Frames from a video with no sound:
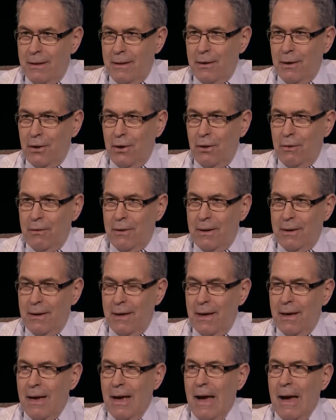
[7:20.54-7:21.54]
the clothing
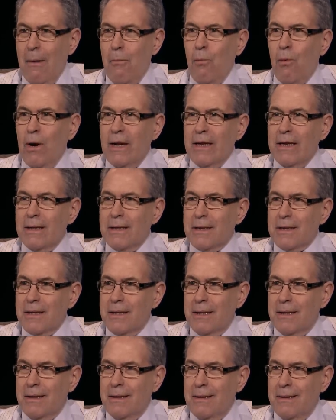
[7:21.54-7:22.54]
there, and what do you
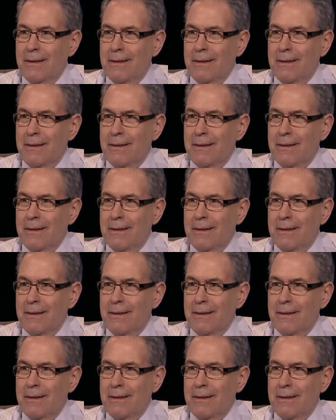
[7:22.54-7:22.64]
see?